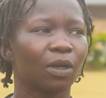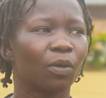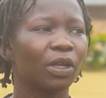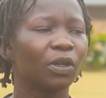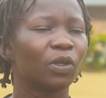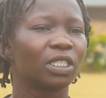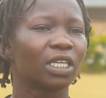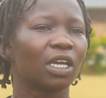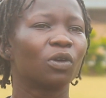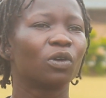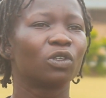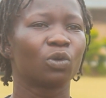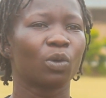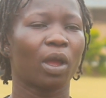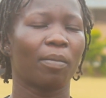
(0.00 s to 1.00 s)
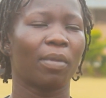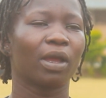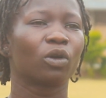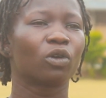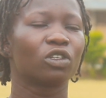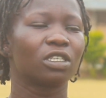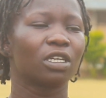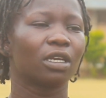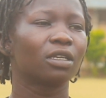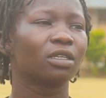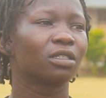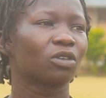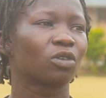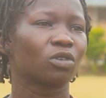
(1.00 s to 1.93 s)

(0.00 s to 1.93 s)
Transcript: why don't I go to where my coach is?